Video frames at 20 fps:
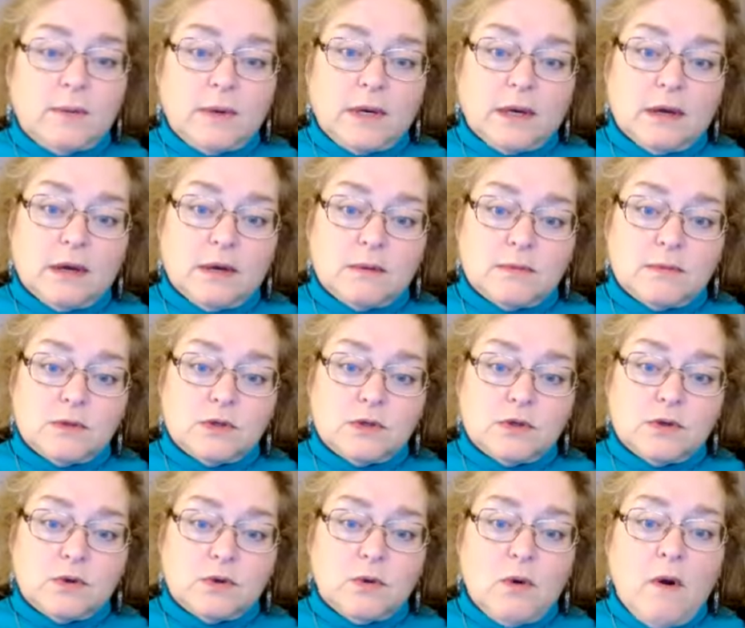when it comes
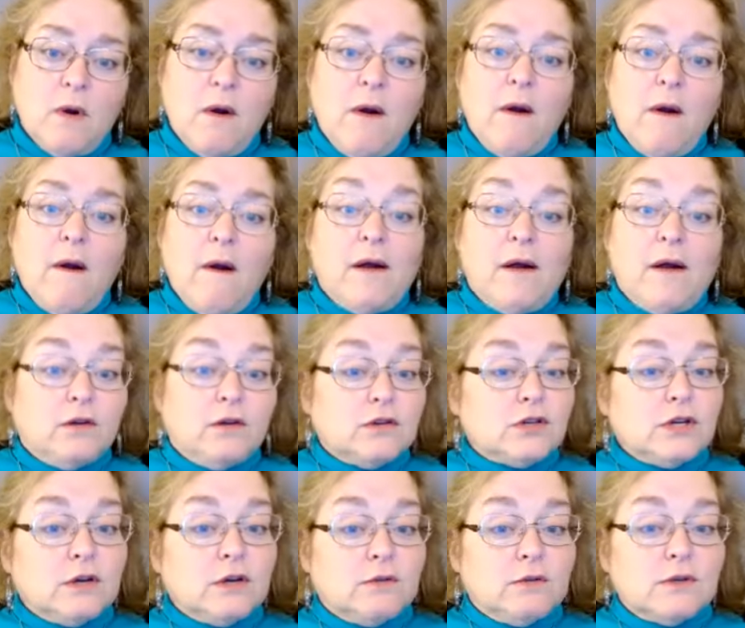to your
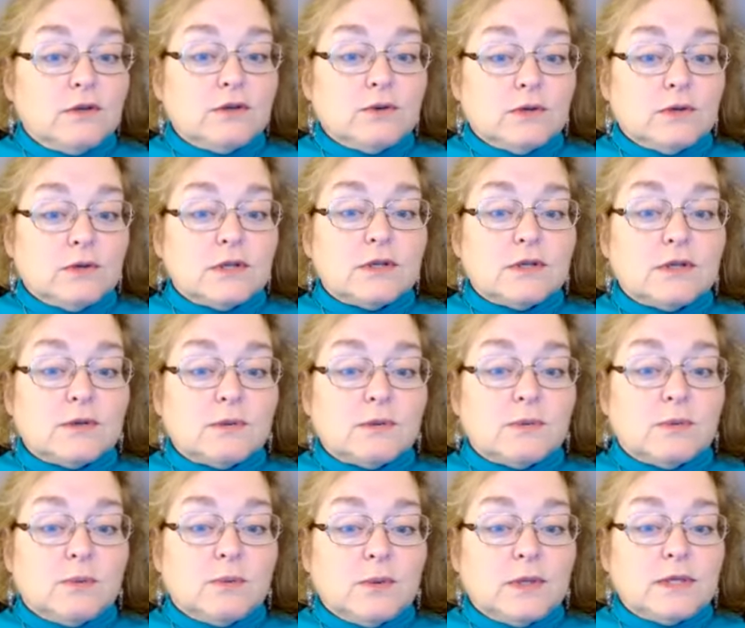shared resources
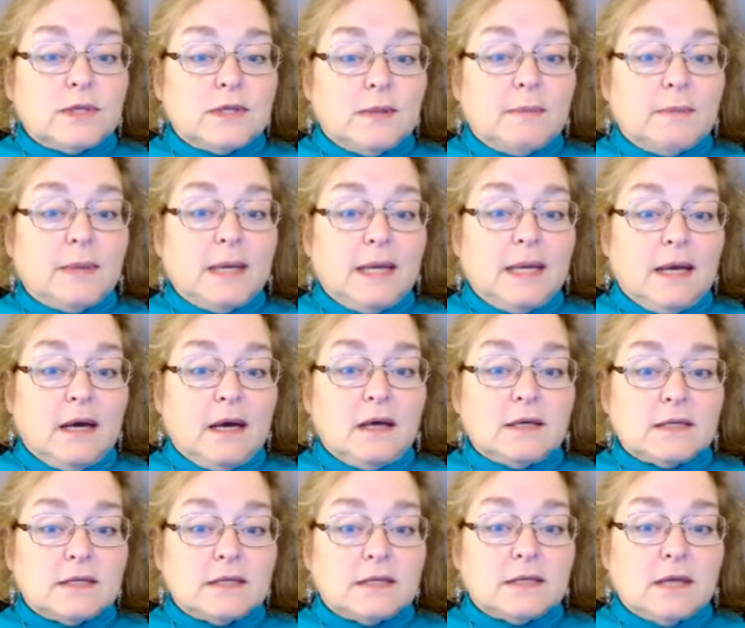with somebody
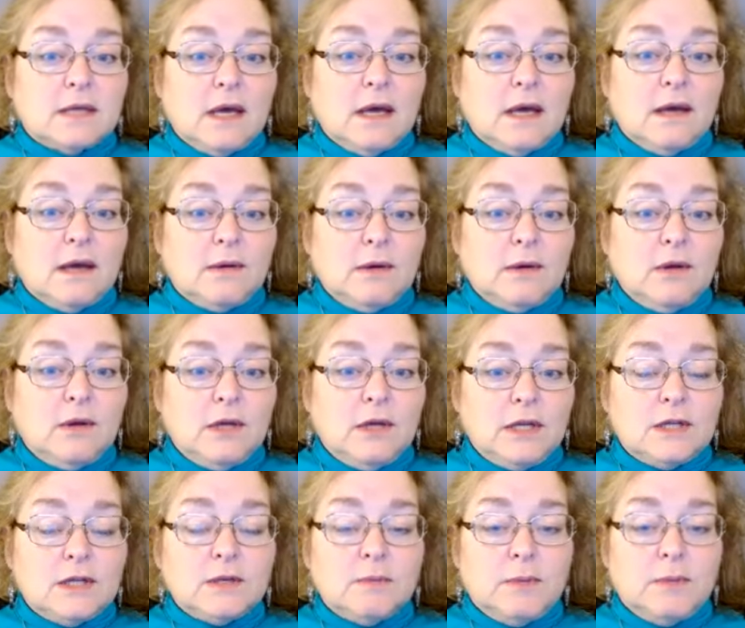else. You
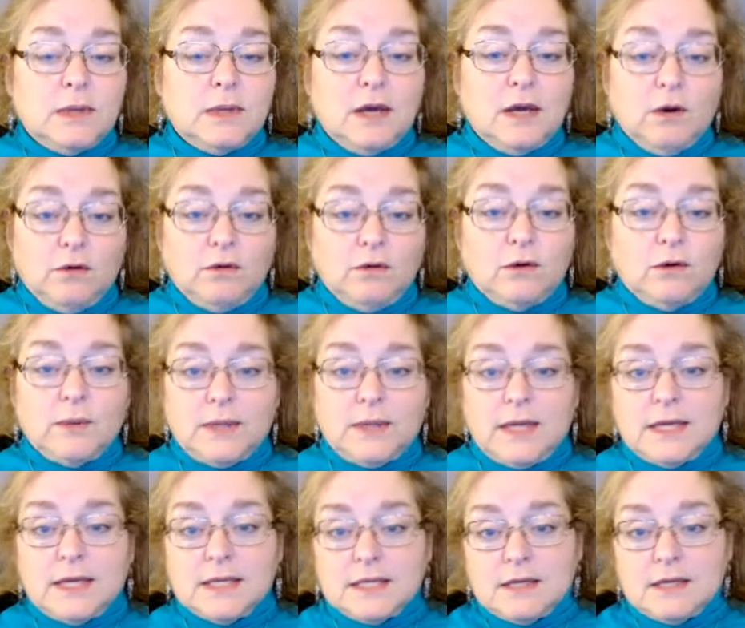need to be careful with
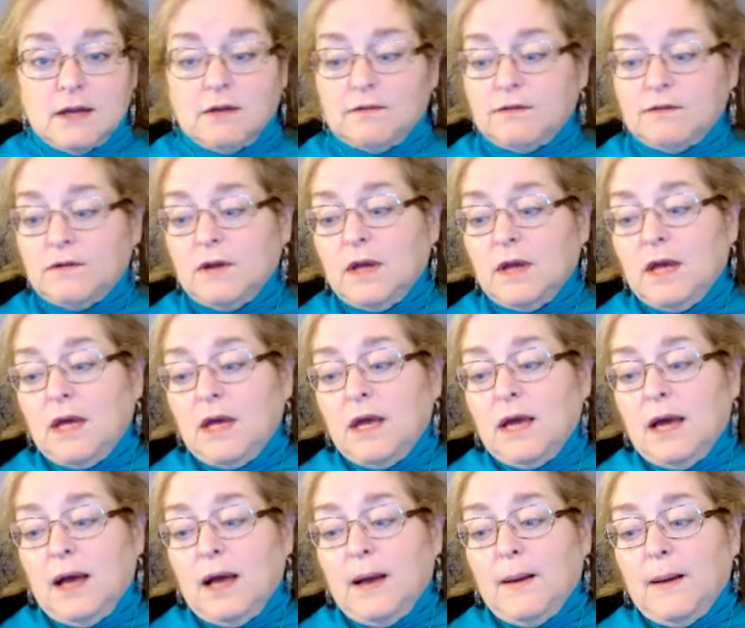that stuff.
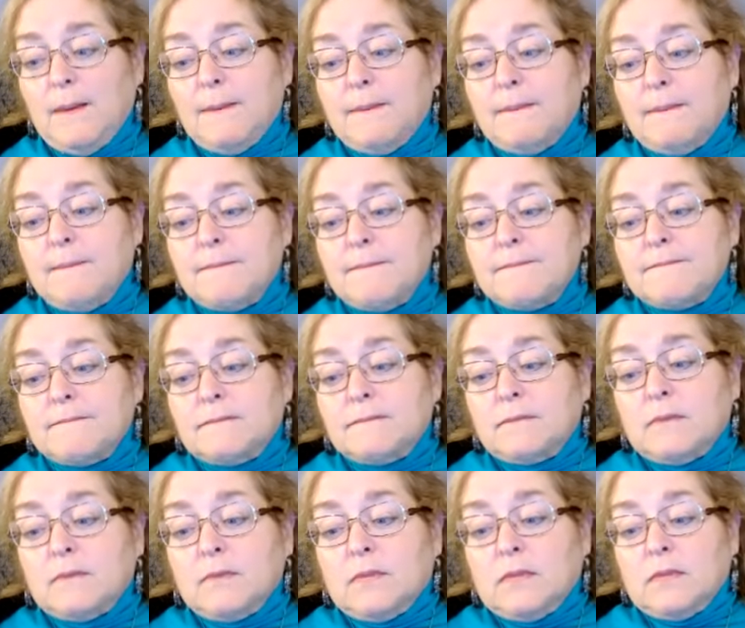
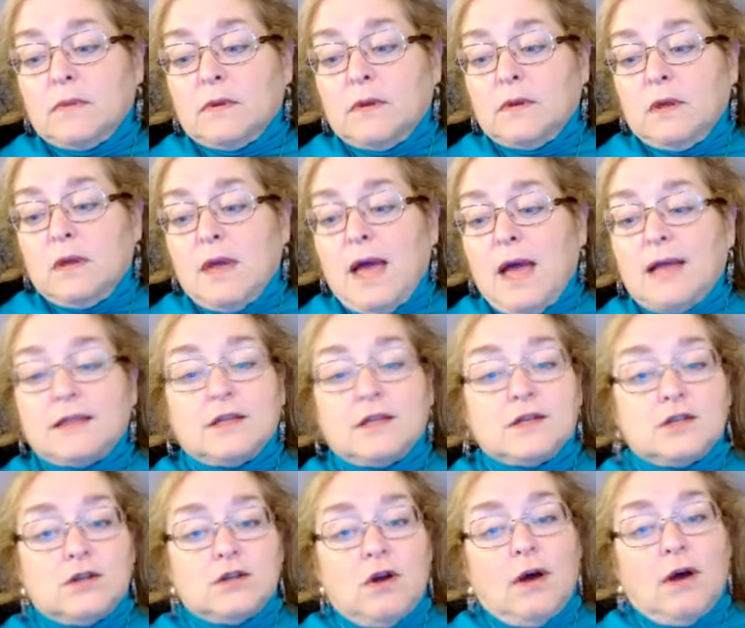At
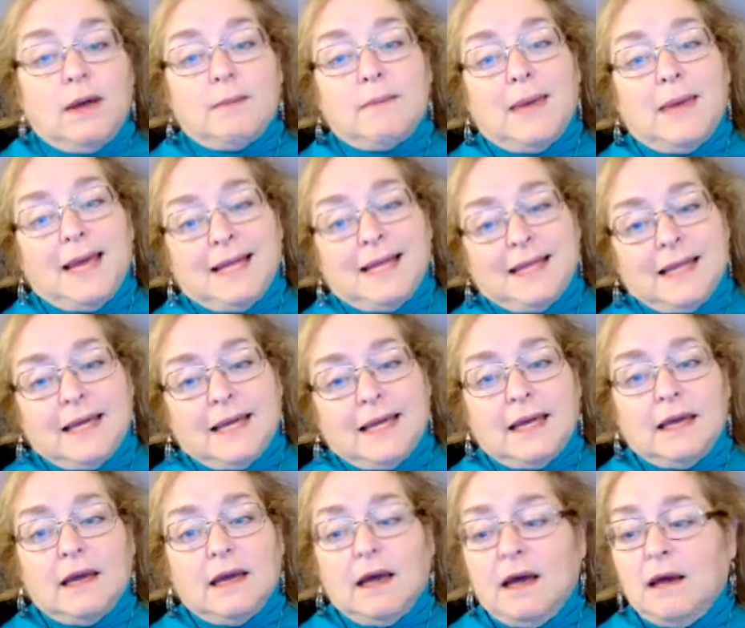this time,
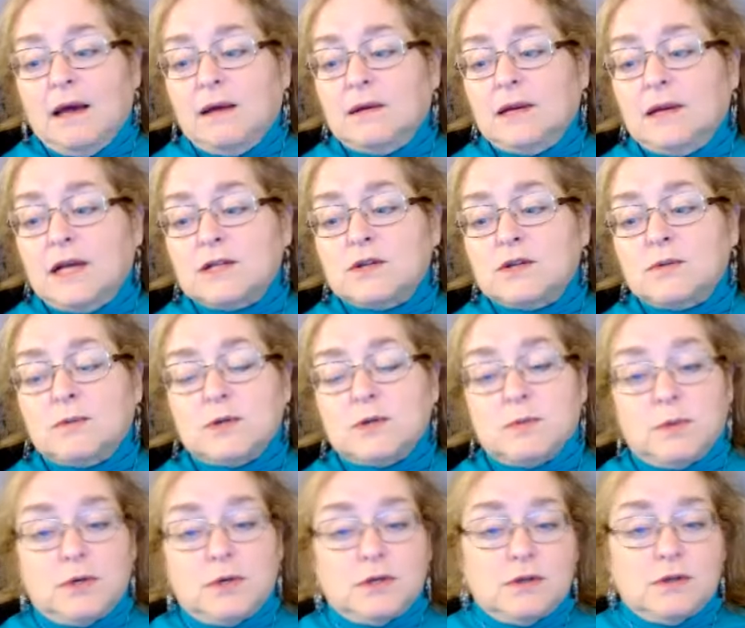mainly, not so much
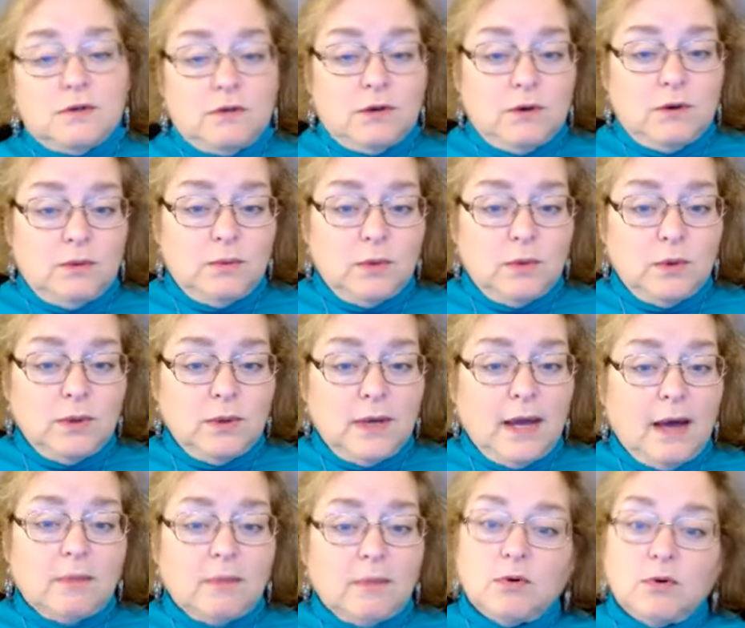because of the new moon in
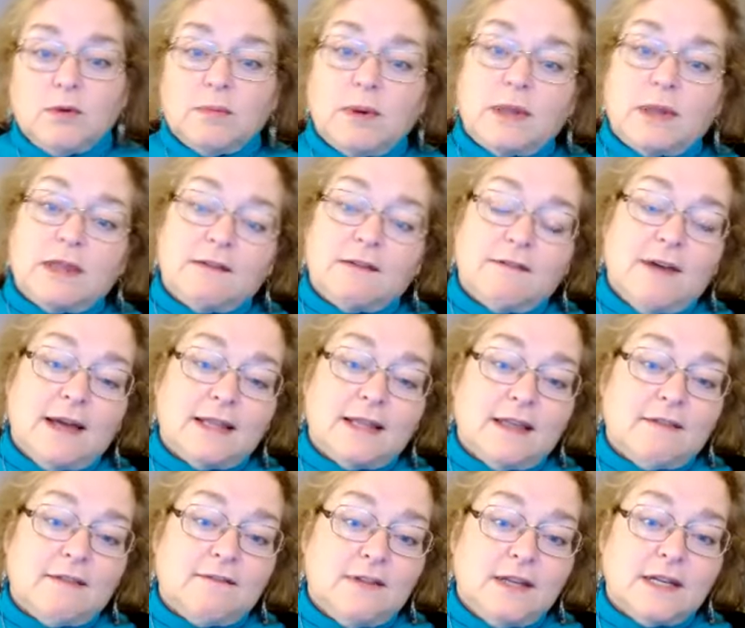Capricorn, but the fact
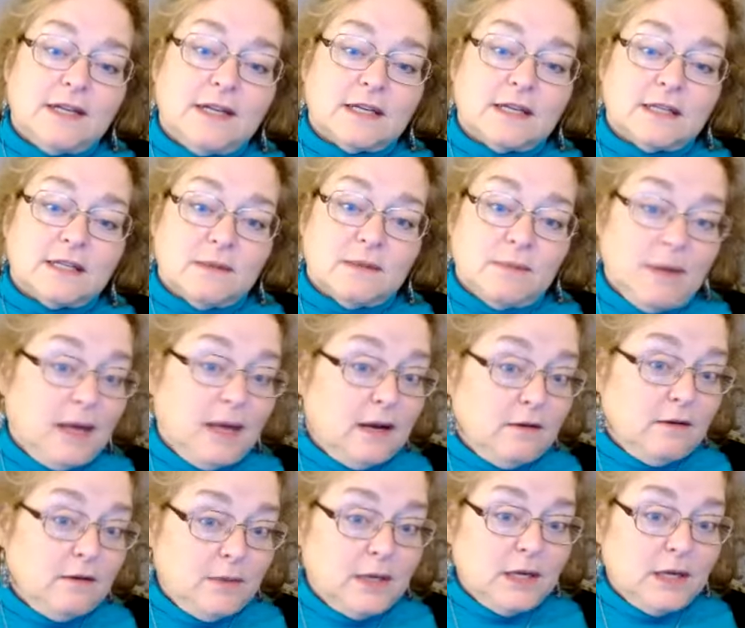that Venus, the planet
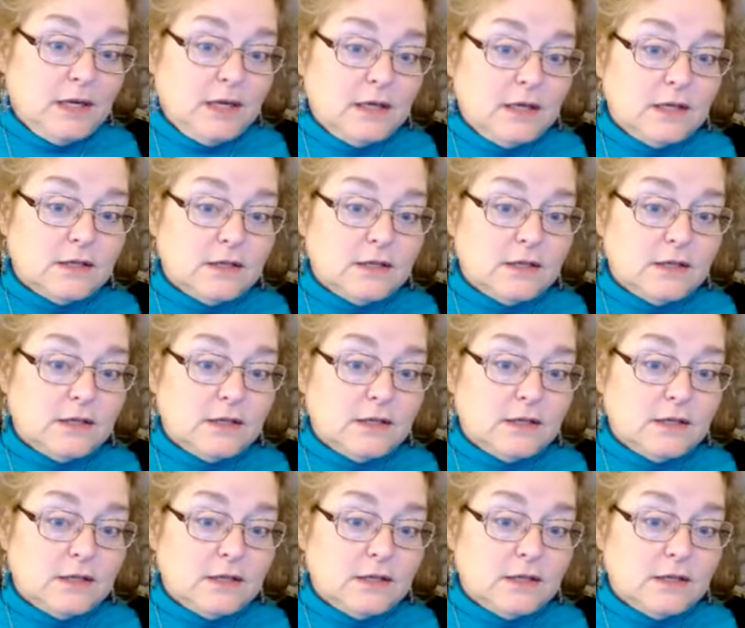of money,